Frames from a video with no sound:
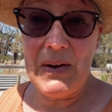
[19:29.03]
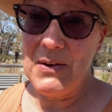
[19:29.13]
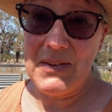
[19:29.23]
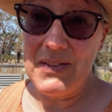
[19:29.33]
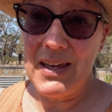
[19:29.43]
I
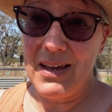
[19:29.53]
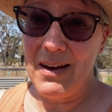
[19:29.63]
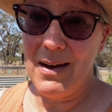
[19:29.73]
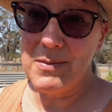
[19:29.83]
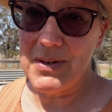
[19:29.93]
don't think
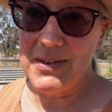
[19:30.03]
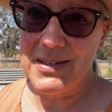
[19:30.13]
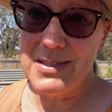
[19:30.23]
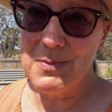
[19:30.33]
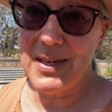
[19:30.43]
I'm going
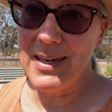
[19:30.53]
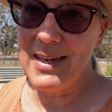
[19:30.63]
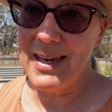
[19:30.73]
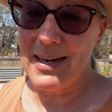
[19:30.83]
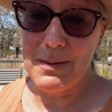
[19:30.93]
to be
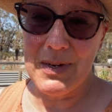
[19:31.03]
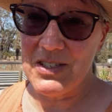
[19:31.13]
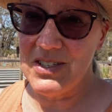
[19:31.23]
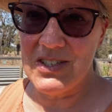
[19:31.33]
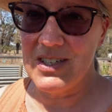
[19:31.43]
getting
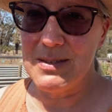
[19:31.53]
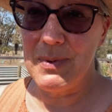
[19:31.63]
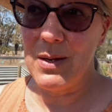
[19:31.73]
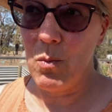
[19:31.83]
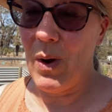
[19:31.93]
much. It's just
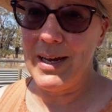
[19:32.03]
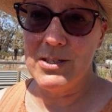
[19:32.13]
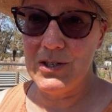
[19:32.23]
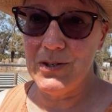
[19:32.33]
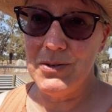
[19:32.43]
been way
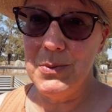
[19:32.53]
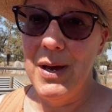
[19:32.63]
too